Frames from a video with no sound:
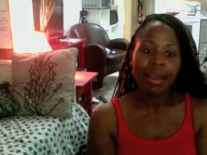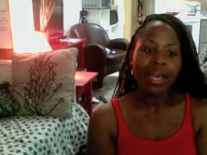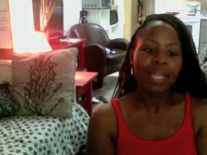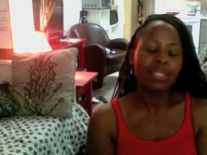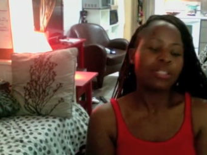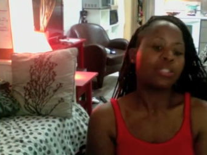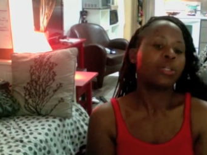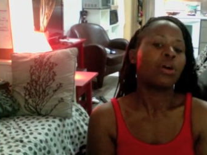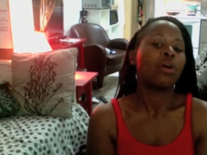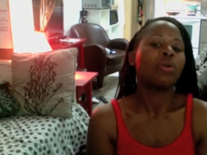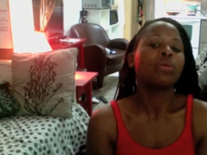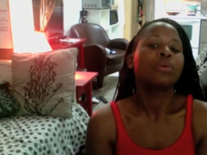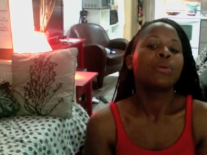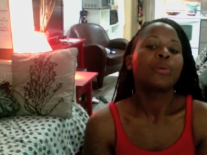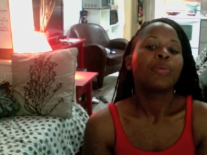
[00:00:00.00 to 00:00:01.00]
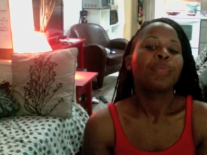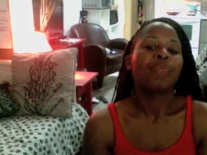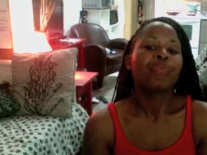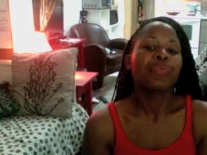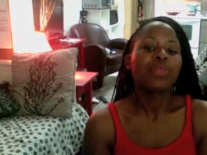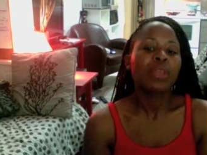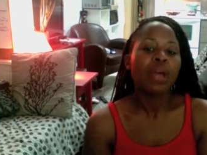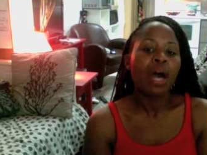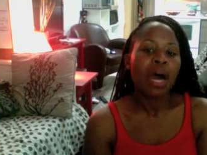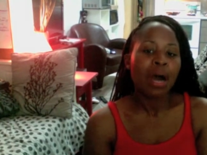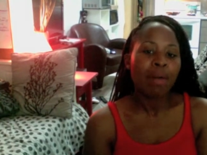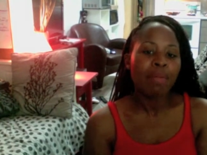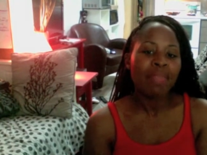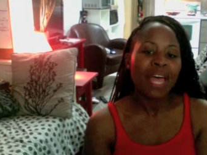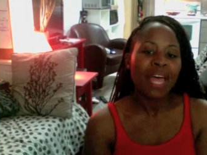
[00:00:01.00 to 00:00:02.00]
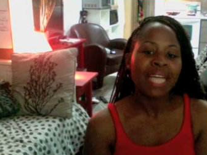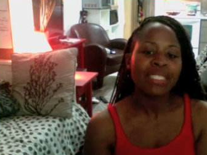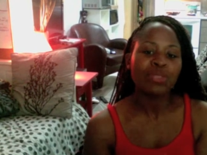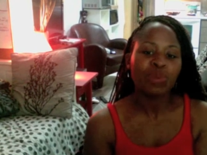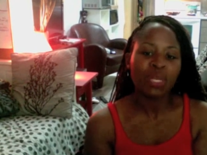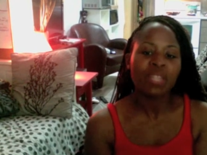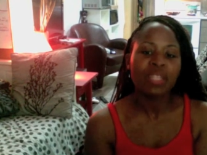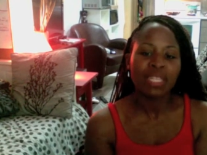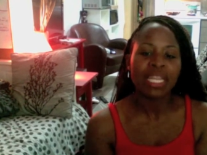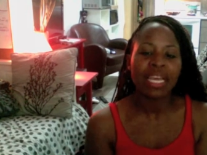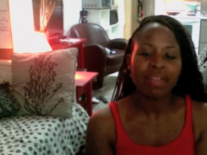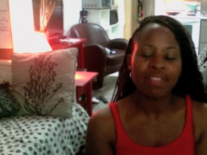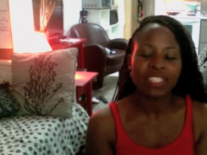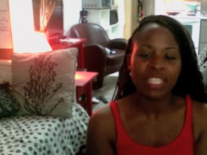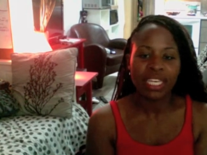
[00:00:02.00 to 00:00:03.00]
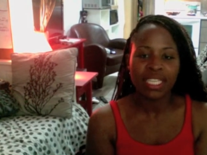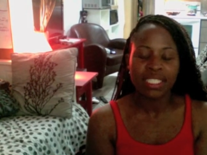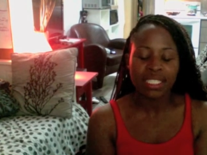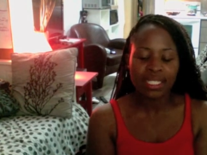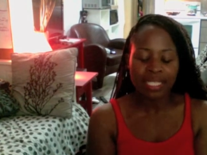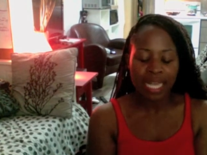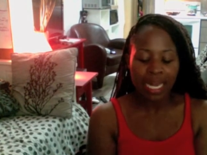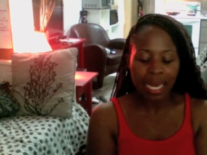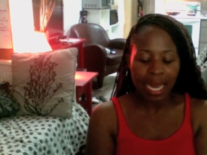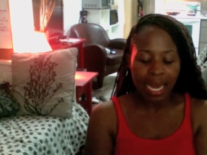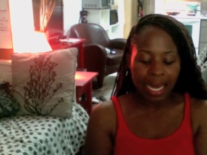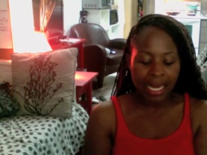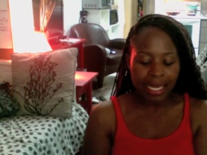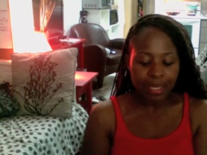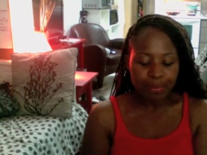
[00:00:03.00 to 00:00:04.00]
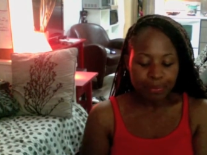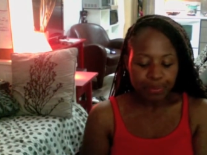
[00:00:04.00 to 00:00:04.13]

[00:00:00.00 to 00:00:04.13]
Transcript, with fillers: And so um, that's one of the life changes that I